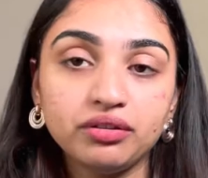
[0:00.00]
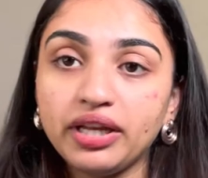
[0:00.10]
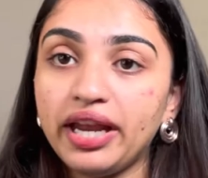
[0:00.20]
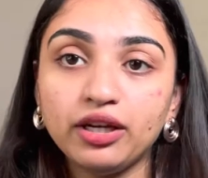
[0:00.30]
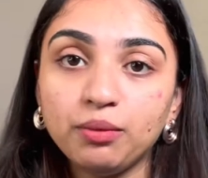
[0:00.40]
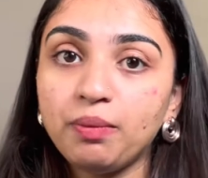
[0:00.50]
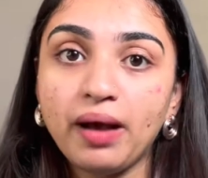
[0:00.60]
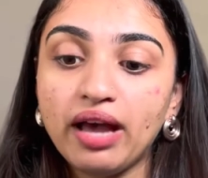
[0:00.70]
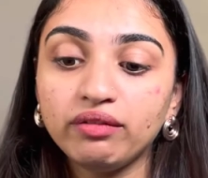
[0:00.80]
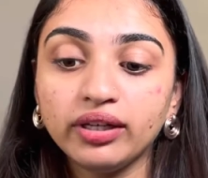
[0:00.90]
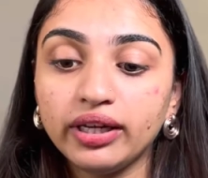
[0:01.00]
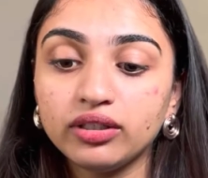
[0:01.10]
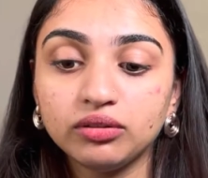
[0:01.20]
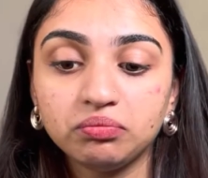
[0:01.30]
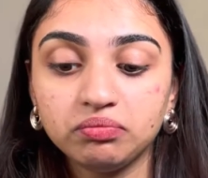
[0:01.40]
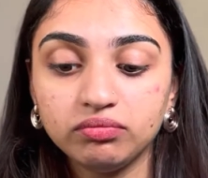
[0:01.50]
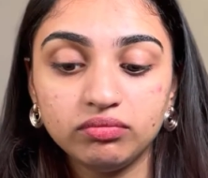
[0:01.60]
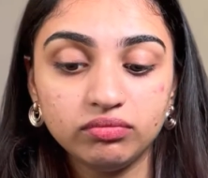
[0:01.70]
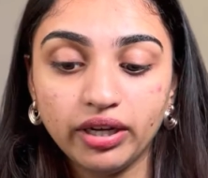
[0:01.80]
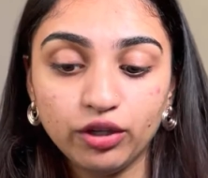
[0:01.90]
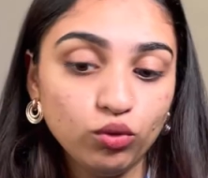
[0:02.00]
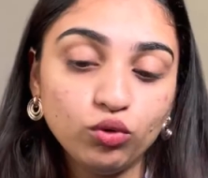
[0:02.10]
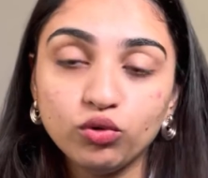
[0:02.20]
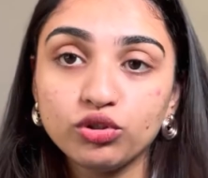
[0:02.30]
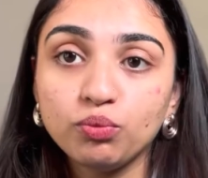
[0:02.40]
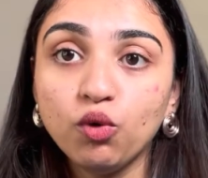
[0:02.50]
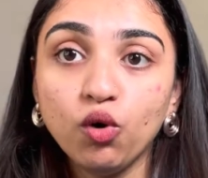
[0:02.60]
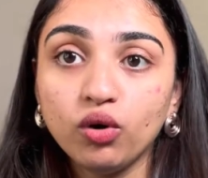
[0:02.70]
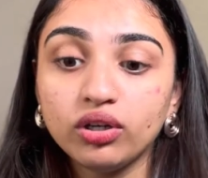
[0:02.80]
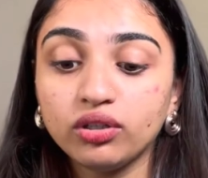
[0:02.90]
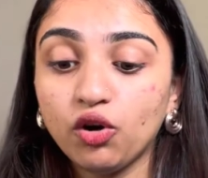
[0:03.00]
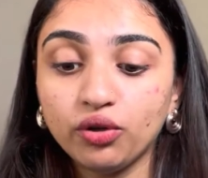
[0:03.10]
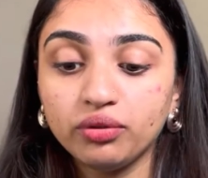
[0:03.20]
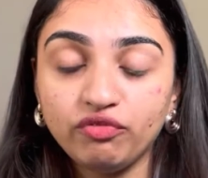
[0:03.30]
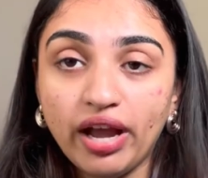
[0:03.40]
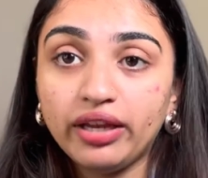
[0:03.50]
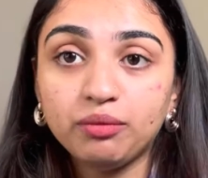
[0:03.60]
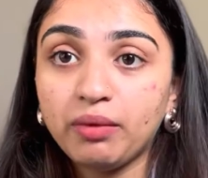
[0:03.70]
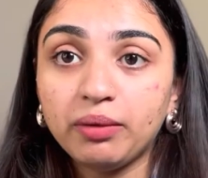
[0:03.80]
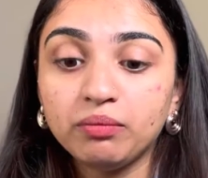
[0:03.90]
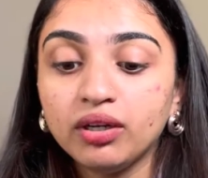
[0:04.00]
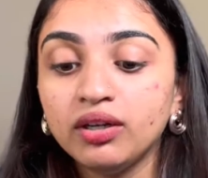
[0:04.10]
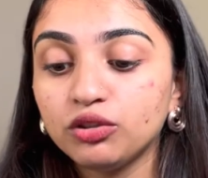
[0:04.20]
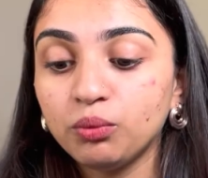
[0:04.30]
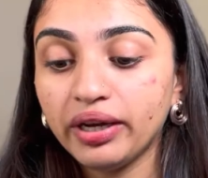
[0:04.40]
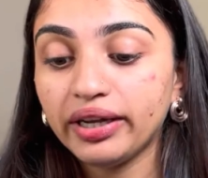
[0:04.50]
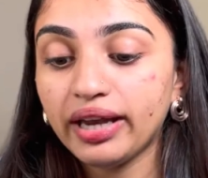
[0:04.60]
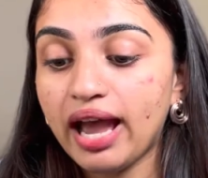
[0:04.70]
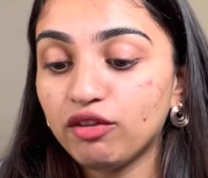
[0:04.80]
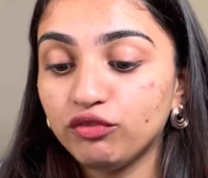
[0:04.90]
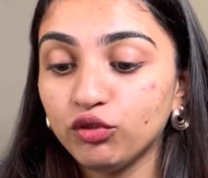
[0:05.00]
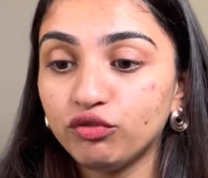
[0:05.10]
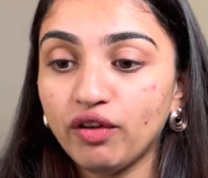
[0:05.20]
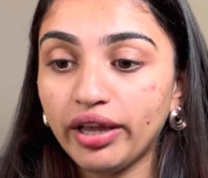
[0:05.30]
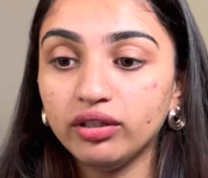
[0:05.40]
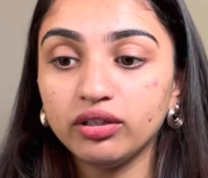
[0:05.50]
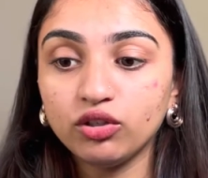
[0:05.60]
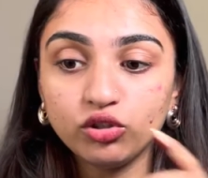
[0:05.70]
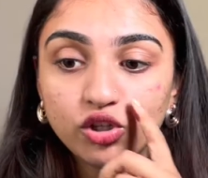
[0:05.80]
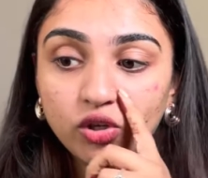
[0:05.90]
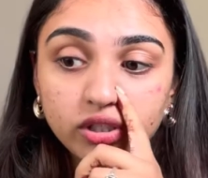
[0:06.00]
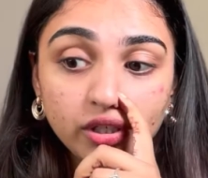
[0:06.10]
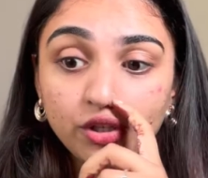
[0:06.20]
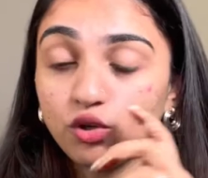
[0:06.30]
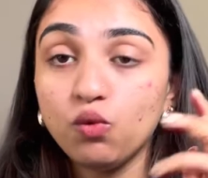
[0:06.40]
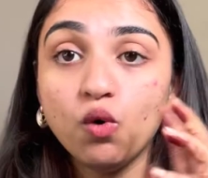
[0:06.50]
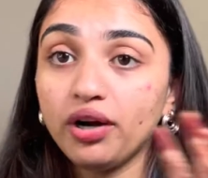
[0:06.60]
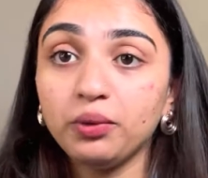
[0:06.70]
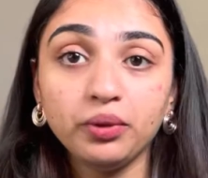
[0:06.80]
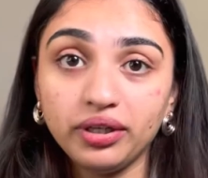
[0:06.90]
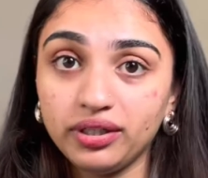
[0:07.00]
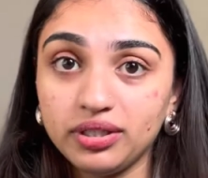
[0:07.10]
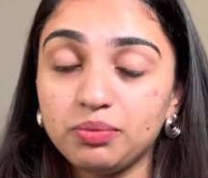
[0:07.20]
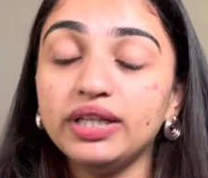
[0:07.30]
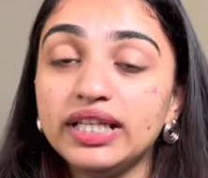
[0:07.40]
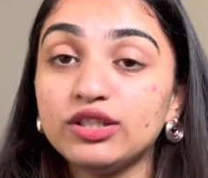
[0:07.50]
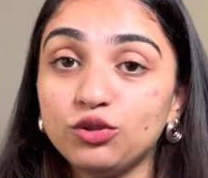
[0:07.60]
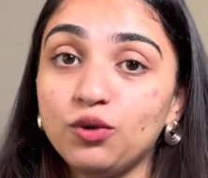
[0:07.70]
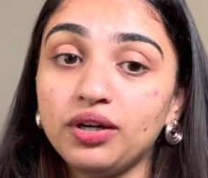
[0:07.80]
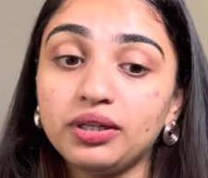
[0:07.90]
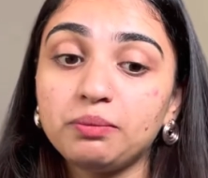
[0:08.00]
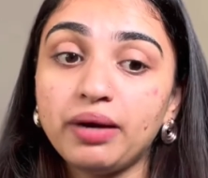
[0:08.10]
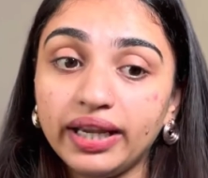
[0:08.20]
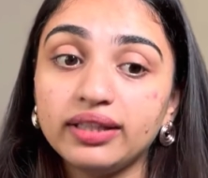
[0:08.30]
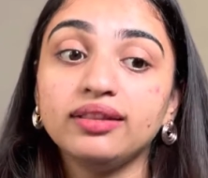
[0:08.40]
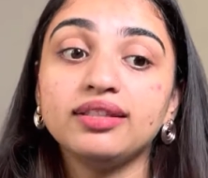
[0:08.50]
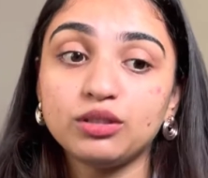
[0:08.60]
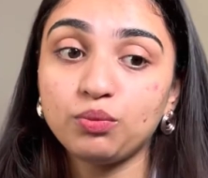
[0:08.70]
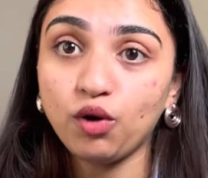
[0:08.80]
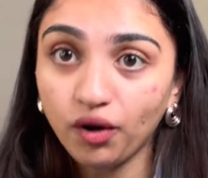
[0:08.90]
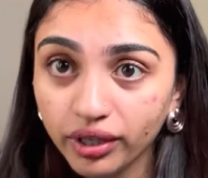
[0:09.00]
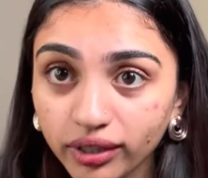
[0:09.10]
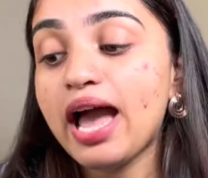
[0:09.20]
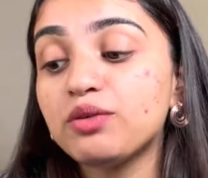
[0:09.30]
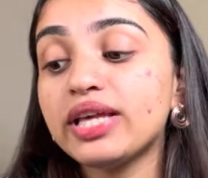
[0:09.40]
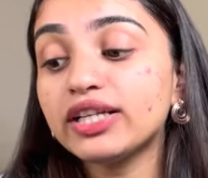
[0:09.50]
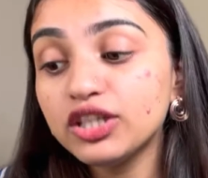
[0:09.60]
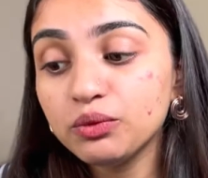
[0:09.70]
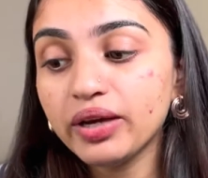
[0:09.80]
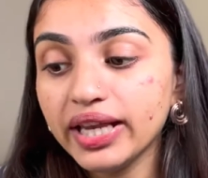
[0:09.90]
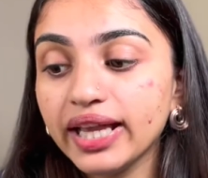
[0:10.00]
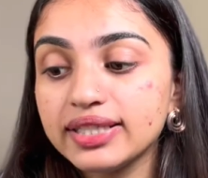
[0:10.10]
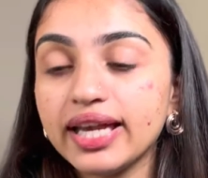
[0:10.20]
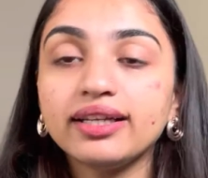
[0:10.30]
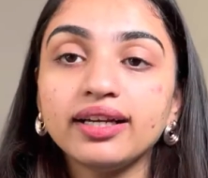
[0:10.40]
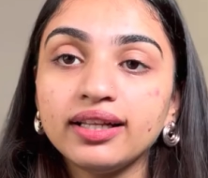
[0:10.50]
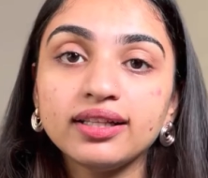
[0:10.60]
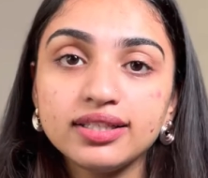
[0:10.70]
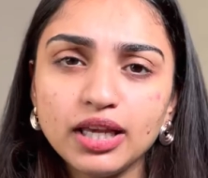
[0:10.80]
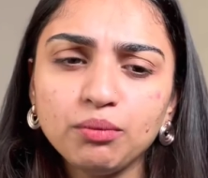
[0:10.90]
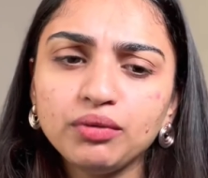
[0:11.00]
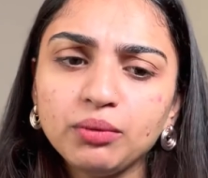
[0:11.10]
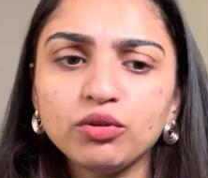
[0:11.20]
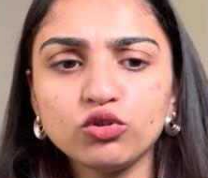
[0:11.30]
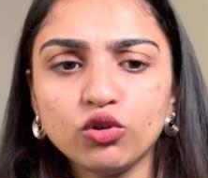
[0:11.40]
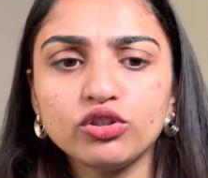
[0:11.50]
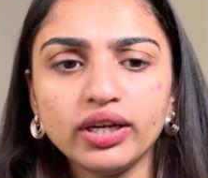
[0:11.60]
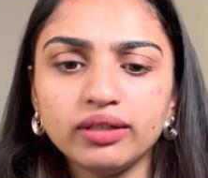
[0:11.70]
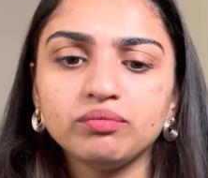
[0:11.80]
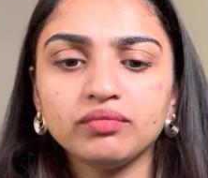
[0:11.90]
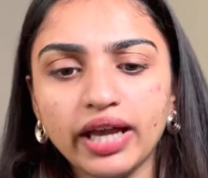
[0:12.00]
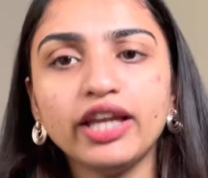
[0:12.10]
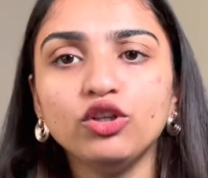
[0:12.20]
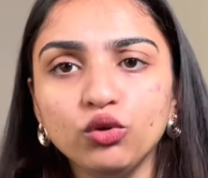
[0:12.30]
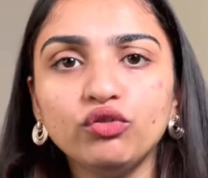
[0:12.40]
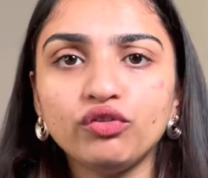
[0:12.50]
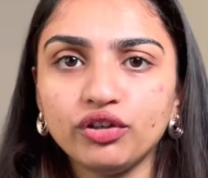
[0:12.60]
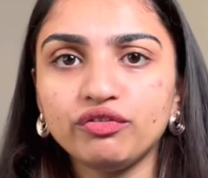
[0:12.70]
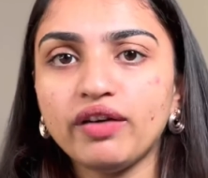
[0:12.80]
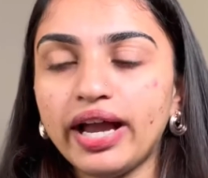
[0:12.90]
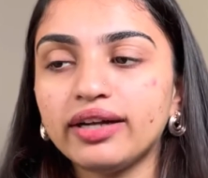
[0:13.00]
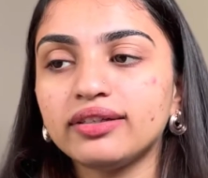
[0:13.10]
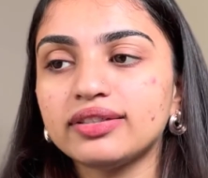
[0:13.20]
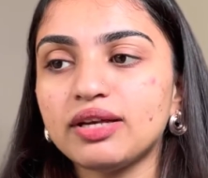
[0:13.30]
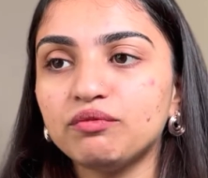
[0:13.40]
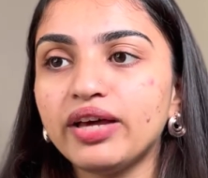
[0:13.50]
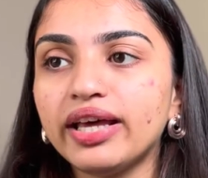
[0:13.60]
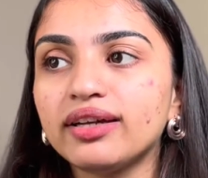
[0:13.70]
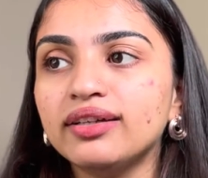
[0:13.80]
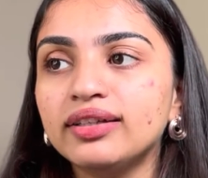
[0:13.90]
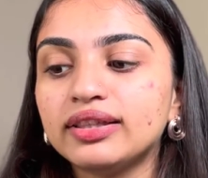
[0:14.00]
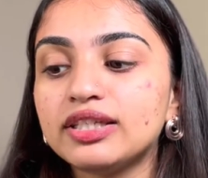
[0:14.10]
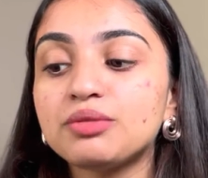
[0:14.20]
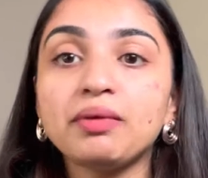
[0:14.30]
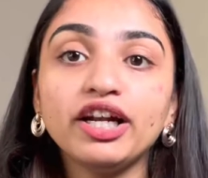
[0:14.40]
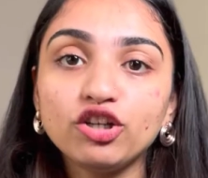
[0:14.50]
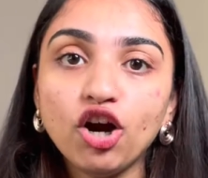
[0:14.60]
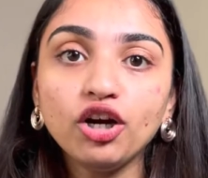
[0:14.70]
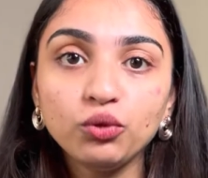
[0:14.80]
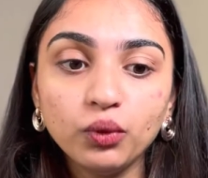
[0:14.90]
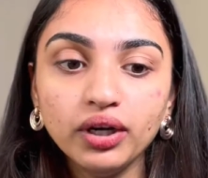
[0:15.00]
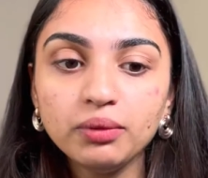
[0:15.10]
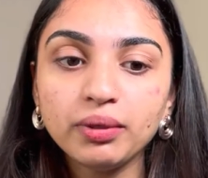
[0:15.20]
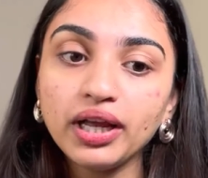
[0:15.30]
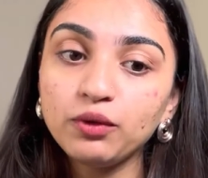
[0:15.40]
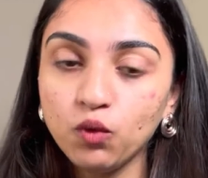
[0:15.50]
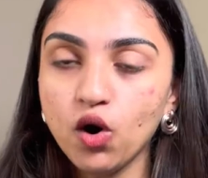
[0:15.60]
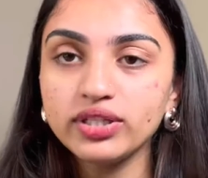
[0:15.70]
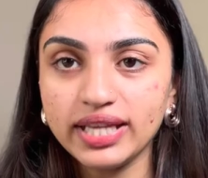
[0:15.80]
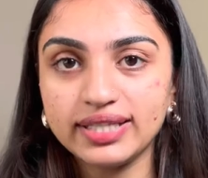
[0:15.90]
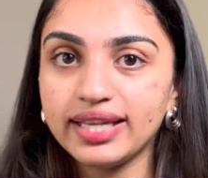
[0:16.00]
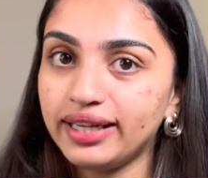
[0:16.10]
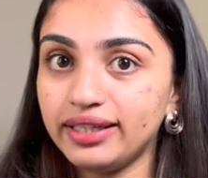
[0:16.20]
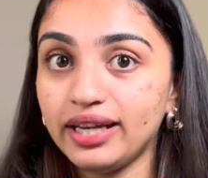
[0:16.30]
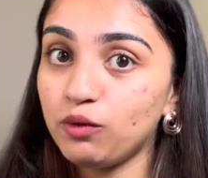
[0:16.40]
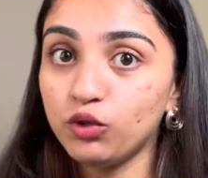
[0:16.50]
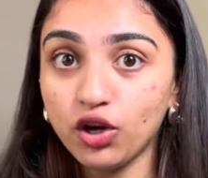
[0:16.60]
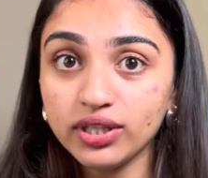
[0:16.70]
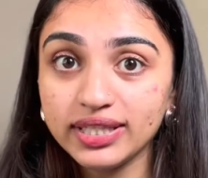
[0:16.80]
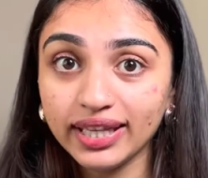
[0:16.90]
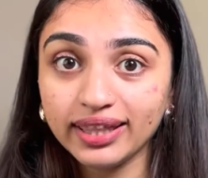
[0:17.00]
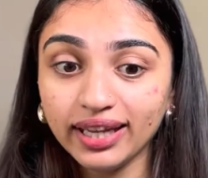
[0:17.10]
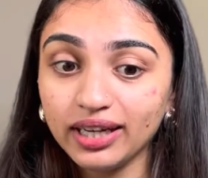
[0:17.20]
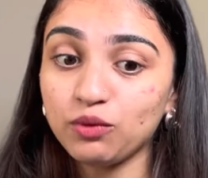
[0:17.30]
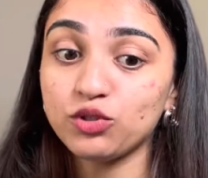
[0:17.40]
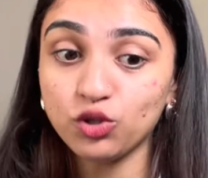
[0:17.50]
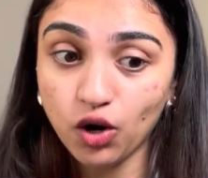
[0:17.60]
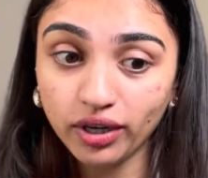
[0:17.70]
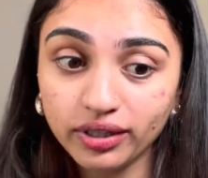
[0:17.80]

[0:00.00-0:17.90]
end up having like a, I don't know, smoke or fire. You might have few fire or short circuit or whatever it is. Please don't buy this product. I was actually very excited, and at the same time it was also like, I knew for a fact somewhere this might not work, but I was excited. I will not say that I was not.